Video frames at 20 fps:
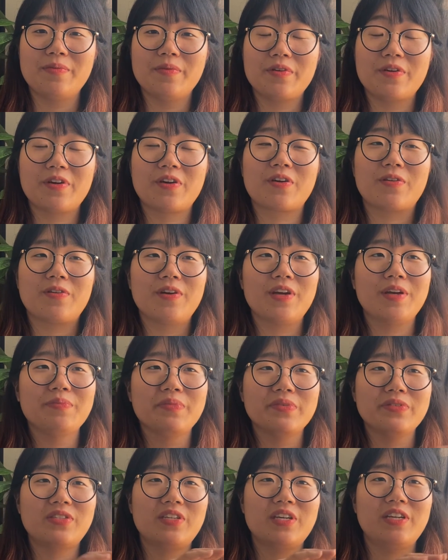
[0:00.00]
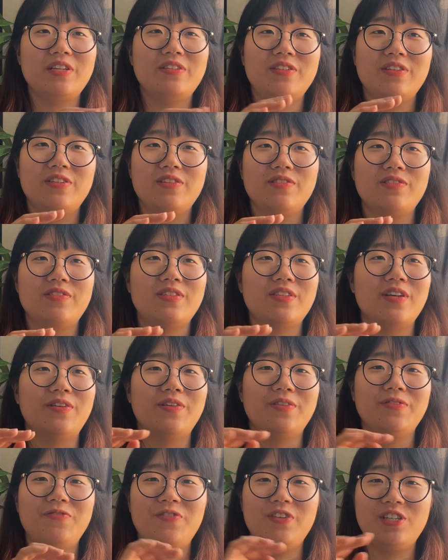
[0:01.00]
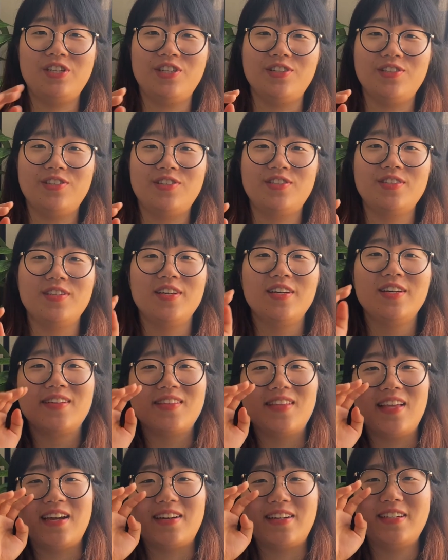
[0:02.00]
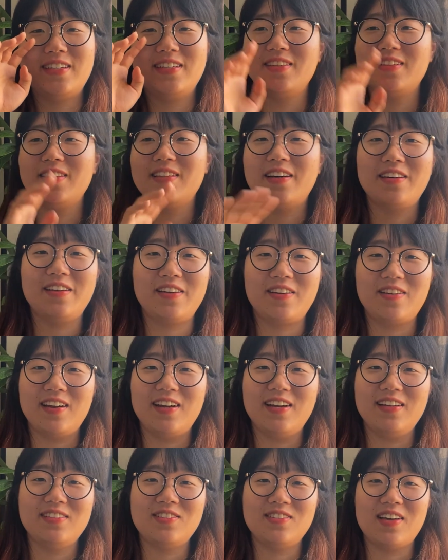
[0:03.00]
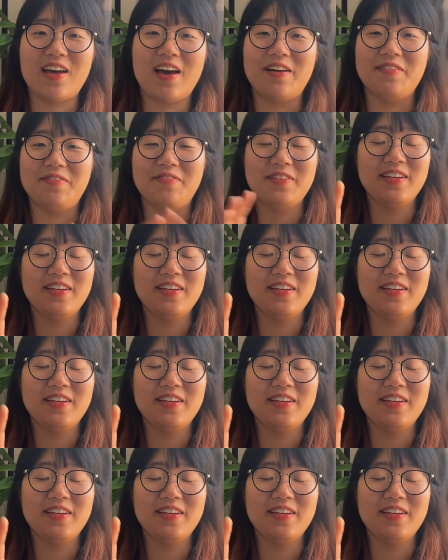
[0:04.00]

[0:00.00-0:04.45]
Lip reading: Korean mosquitoes are vicious. They're not great to have.